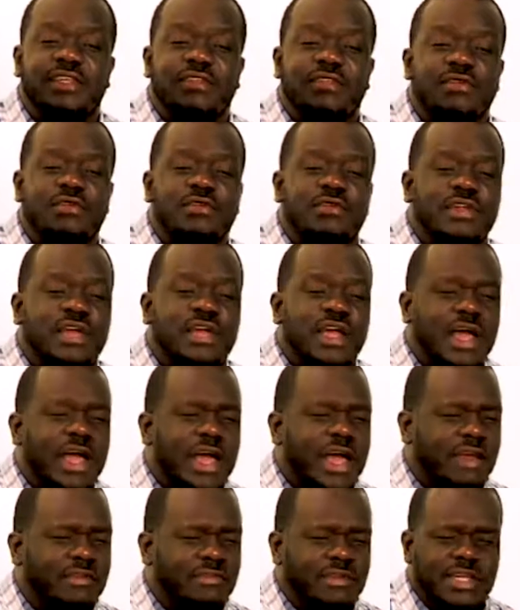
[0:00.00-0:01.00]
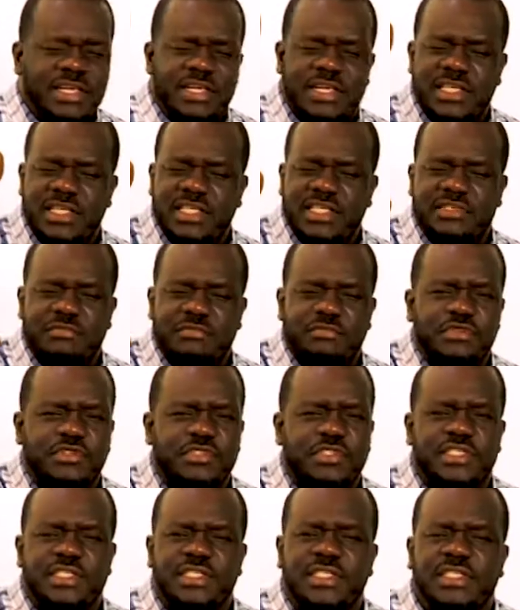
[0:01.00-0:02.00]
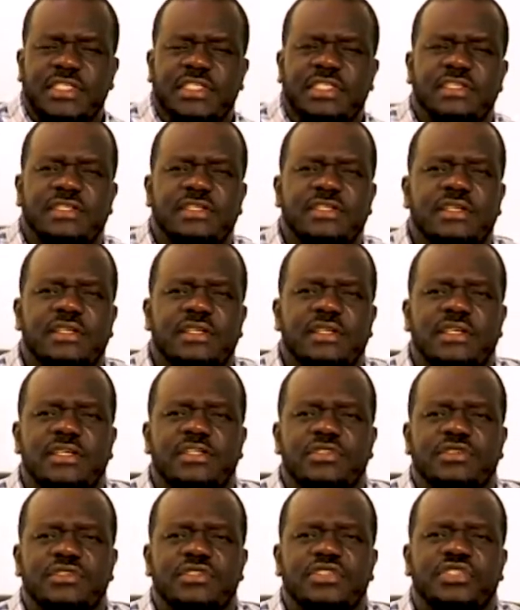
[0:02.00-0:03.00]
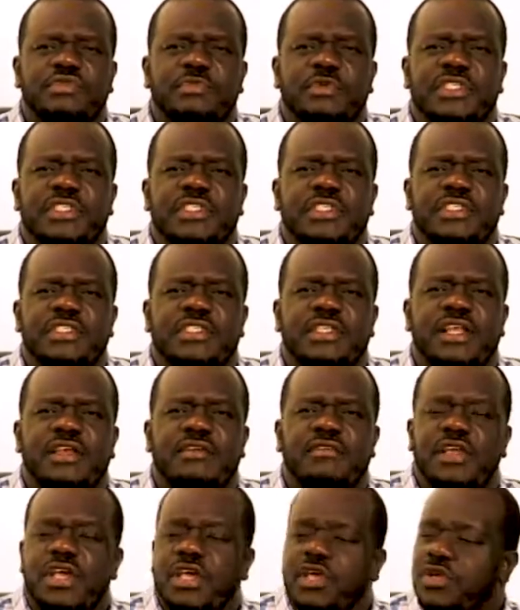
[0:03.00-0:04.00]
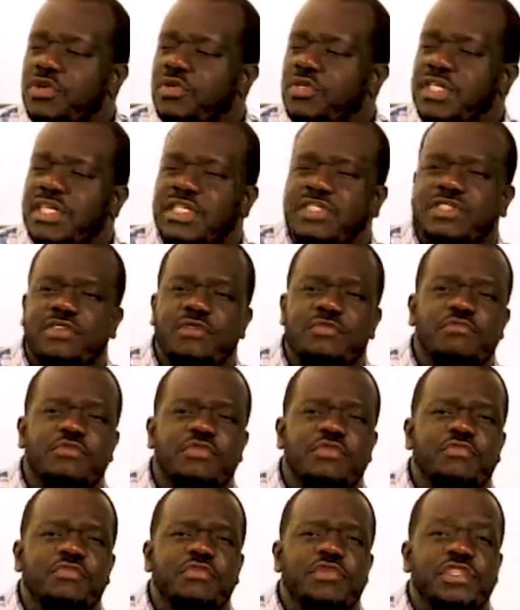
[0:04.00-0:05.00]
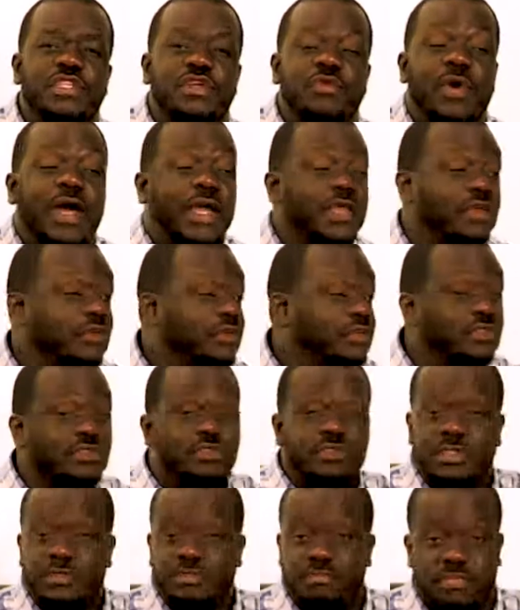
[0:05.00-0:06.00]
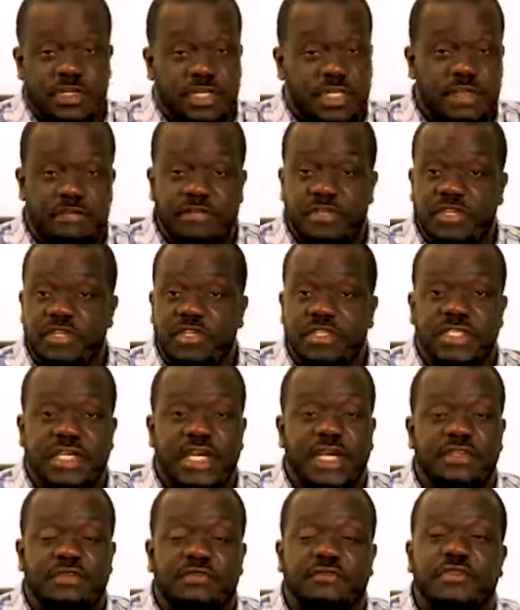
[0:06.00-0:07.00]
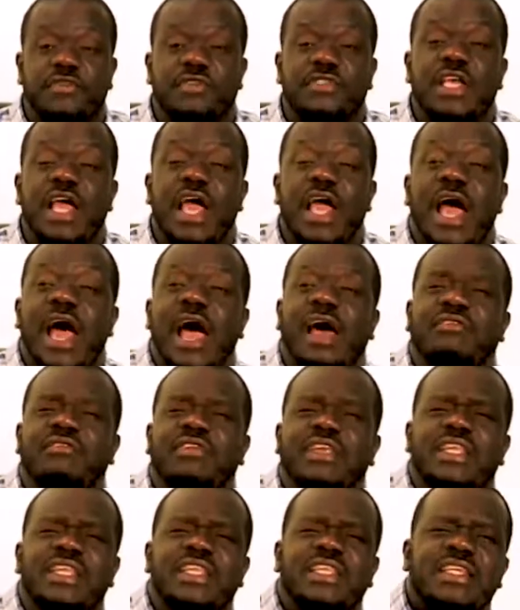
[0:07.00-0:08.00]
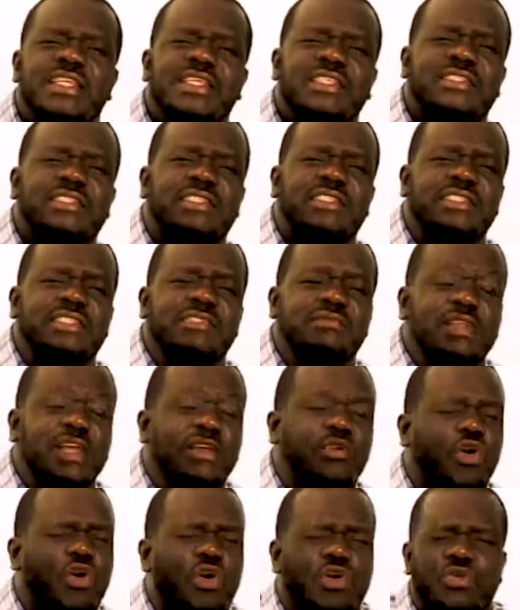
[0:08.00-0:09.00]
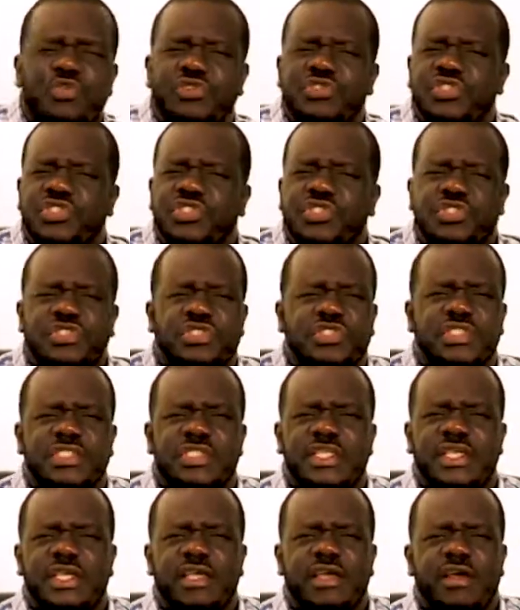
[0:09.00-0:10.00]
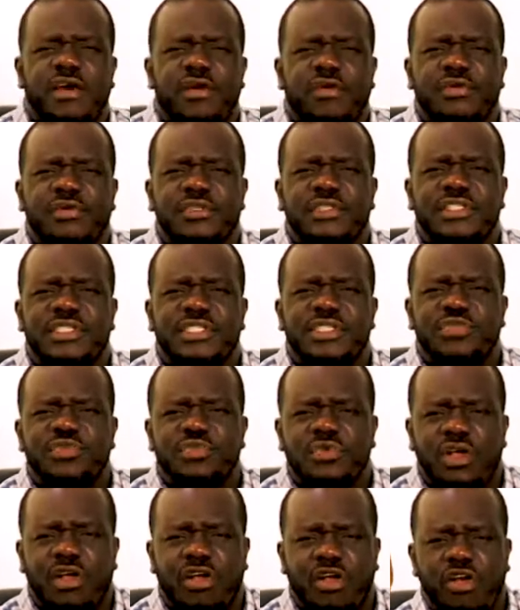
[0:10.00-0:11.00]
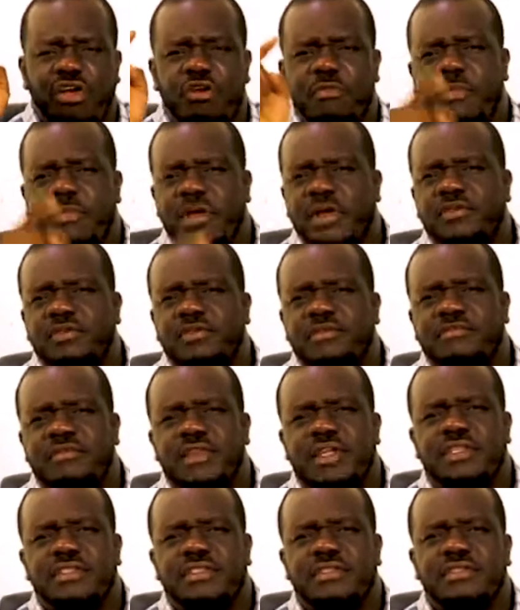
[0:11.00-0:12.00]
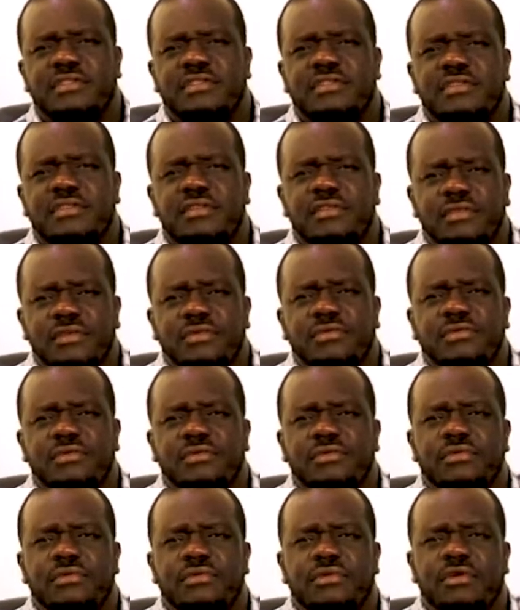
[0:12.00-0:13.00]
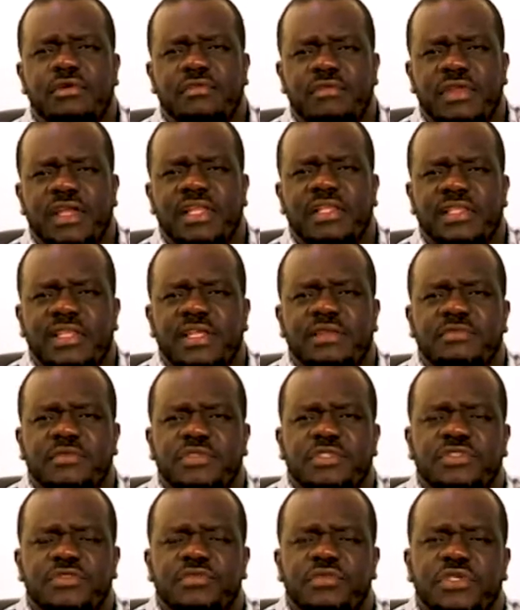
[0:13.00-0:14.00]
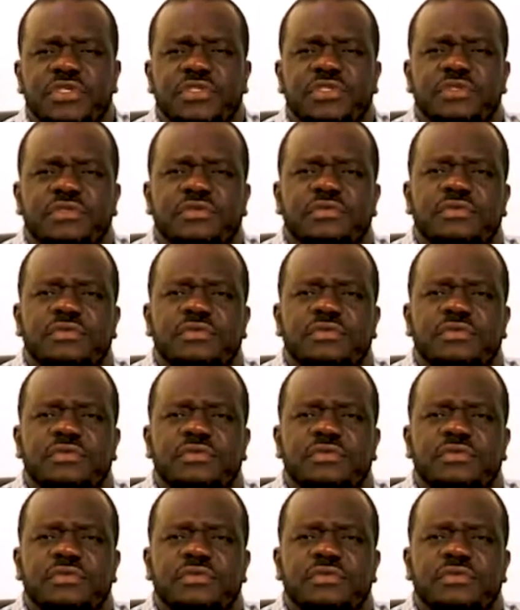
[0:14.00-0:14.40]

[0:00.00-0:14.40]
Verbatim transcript: Lord, I release more seed into this person's life. You take some more money. While you're do, giving your tithe, of course, I release this not consciously until you come out of that loan, of that debt situation.